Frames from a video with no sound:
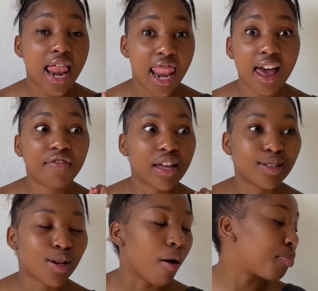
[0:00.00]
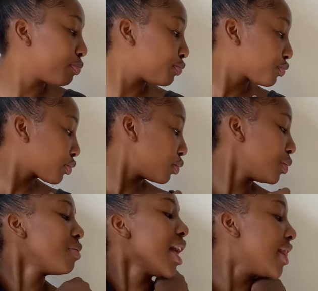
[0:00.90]
Love that top.
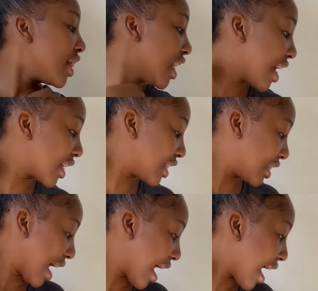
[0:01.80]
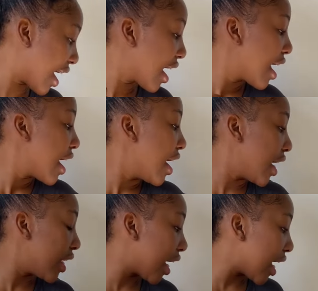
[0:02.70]
And then the next thing,
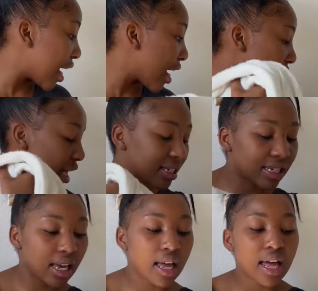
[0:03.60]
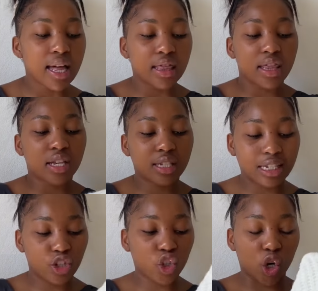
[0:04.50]
it is this
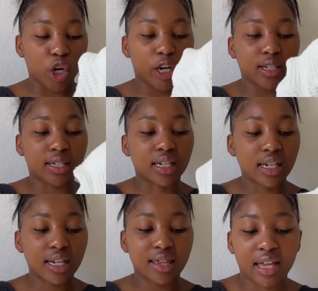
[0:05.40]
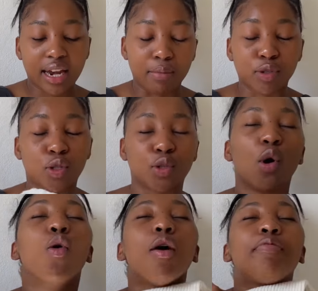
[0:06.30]
jersey that I'm so